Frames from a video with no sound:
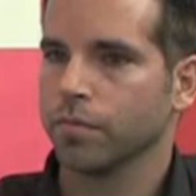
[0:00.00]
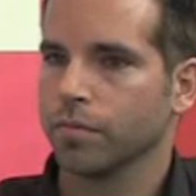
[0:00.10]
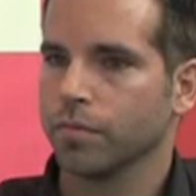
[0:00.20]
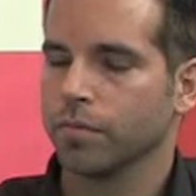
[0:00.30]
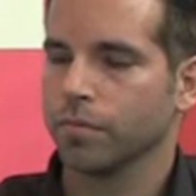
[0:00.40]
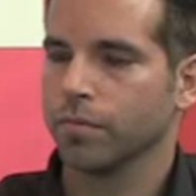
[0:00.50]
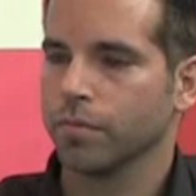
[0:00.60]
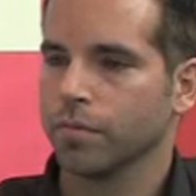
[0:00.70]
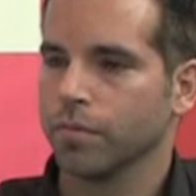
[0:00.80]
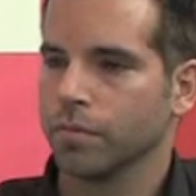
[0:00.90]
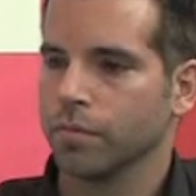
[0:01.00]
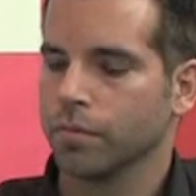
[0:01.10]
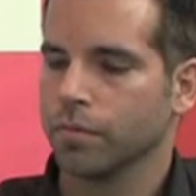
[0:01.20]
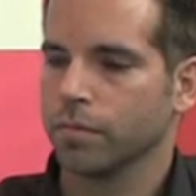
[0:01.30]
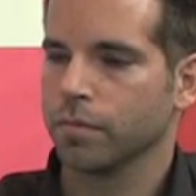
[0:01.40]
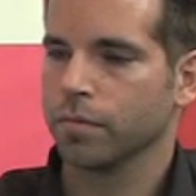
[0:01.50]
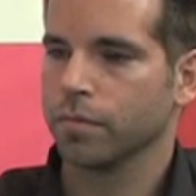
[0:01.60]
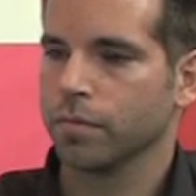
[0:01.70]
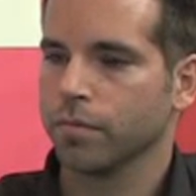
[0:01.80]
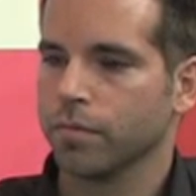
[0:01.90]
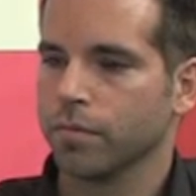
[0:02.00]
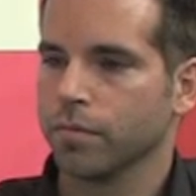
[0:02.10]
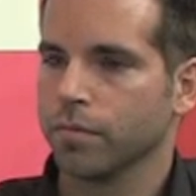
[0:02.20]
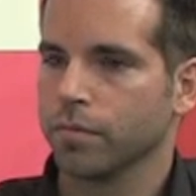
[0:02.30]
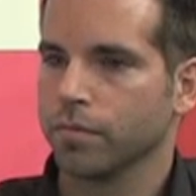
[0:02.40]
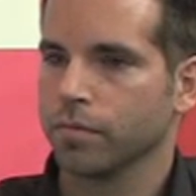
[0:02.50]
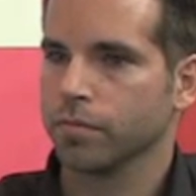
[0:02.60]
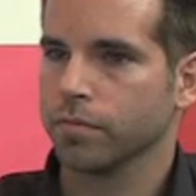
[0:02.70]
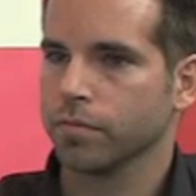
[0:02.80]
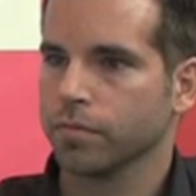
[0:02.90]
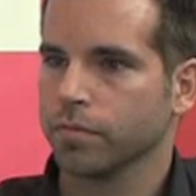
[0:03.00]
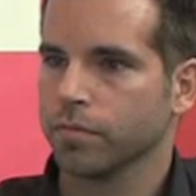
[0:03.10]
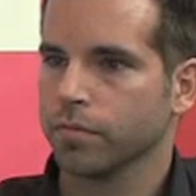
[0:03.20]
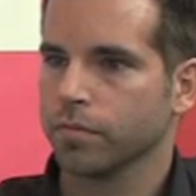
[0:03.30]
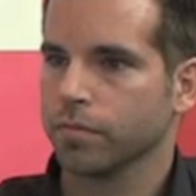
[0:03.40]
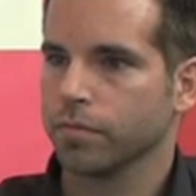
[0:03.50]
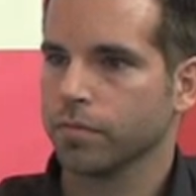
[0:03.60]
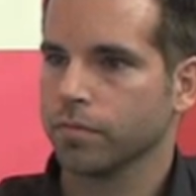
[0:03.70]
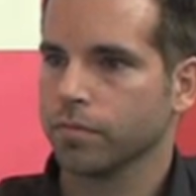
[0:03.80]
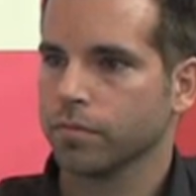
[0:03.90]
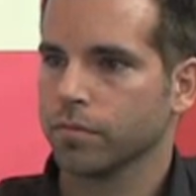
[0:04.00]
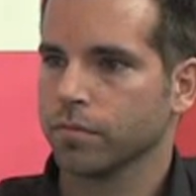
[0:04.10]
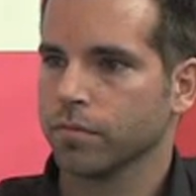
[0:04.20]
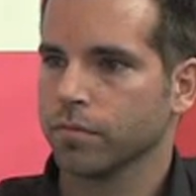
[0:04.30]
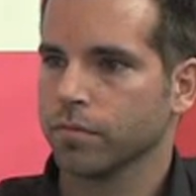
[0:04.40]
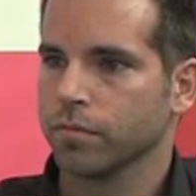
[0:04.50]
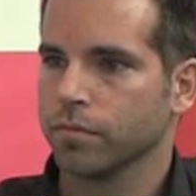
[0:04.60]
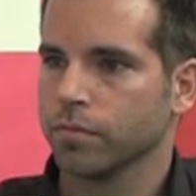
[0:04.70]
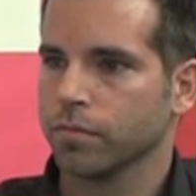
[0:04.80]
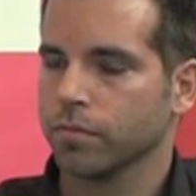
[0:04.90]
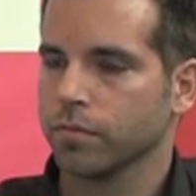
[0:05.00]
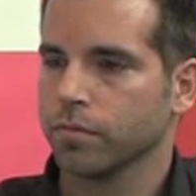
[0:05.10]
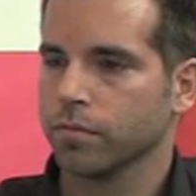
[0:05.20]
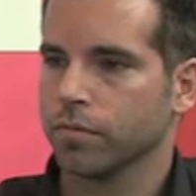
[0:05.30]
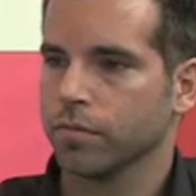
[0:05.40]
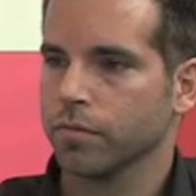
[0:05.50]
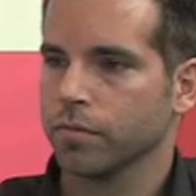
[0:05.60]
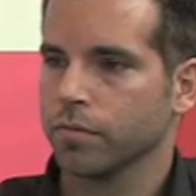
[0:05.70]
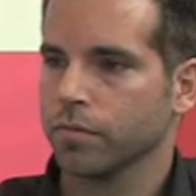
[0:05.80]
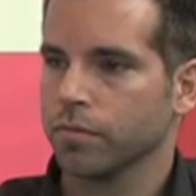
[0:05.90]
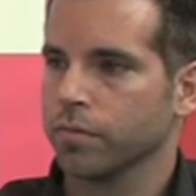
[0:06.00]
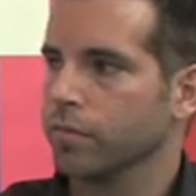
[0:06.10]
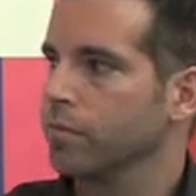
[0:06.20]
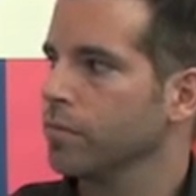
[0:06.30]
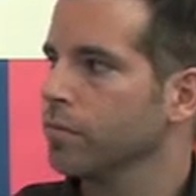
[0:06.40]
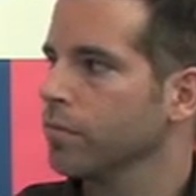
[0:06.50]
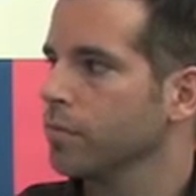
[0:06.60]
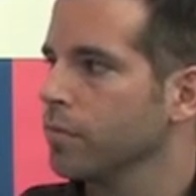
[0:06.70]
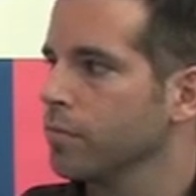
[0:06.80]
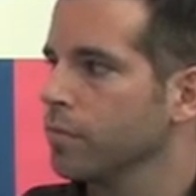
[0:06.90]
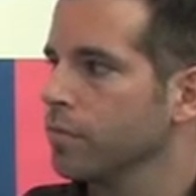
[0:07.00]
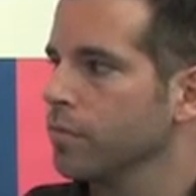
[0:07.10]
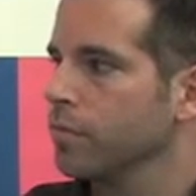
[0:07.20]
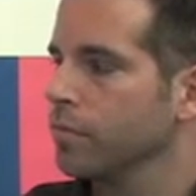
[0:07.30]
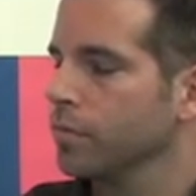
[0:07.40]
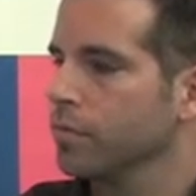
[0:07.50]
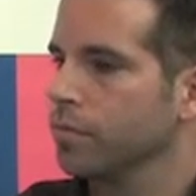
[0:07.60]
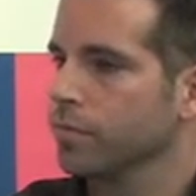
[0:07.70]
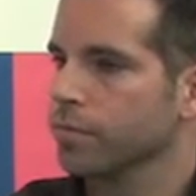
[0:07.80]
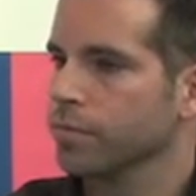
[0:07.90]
(silent)